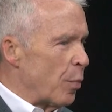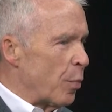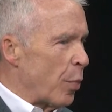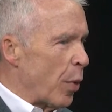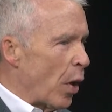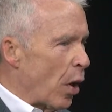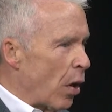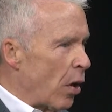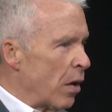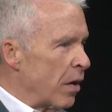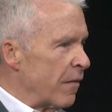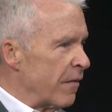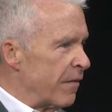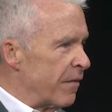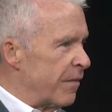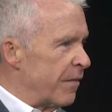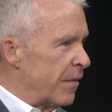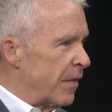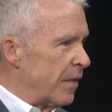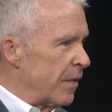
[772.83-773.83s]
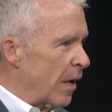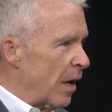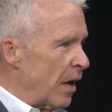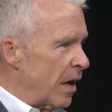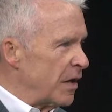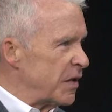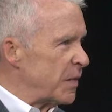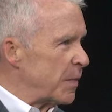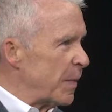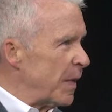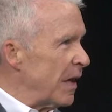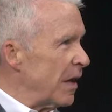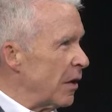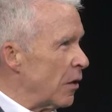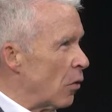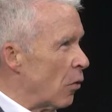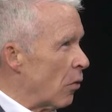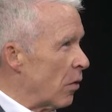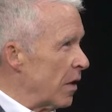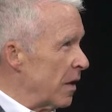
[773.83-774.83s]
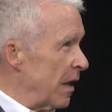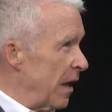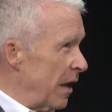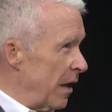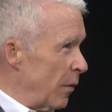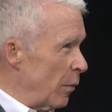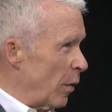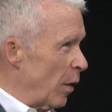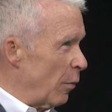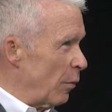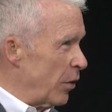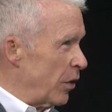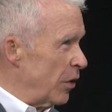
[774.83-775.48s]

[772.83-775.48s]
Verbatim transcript: part of us being coordinated in what we